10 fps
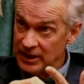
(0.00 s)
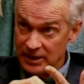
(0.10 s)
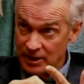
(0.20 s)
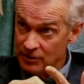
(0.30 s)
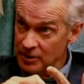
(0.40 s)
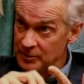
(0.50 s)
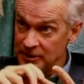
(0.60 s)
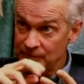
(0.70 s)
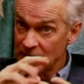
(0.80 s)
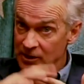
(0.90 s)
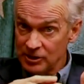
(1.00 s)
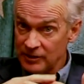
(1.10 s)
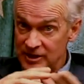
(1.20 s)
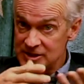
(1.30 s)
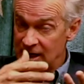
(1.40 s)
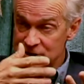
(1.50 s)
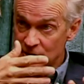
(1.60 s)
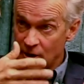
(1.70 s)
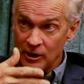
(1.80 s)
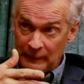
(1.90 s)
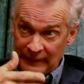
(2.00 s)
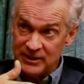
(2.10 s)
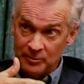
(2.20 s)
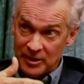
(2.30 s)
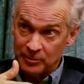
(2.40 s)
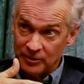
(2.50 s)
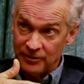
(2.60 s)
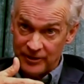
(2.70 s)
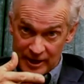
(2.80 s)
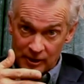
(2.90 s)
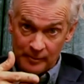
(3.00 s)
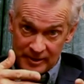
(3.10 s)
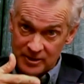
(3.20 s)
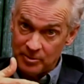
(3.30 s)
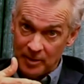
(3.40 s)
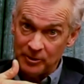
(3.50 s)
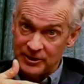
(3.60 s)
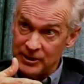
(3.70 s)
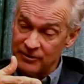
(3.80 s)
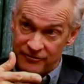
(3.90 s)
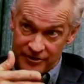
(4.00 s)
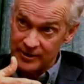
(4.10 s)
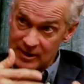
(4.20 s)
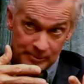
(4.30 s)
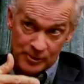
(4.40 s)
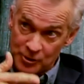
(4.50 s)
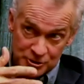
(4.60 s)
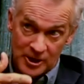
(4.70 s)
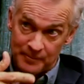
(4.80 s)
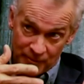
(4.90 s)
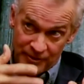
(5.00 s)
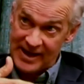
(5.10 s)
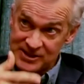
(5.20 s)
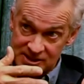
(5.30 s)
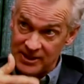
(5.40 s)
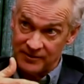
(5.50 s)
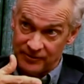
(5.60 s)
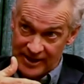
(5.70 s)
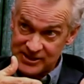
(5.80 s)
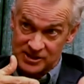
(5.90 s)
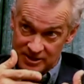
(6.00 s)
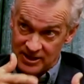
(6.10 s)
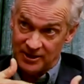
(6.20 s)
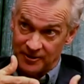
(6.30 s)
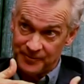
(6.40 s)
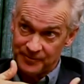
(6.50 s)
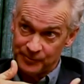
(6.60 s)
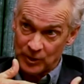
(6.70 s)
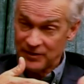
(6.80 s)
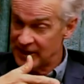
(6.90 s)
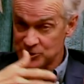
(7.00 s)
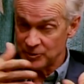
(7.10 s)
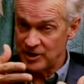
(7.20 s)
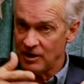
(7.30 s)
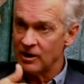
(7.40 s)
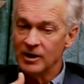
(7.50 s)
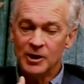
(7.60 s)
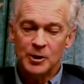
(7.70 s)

and Ingraham and yeah. look, these guys are all opinion people. Right. They are opinion people and they are very pro Trump. That's yeah. it. That's the deal, right? That's what they are.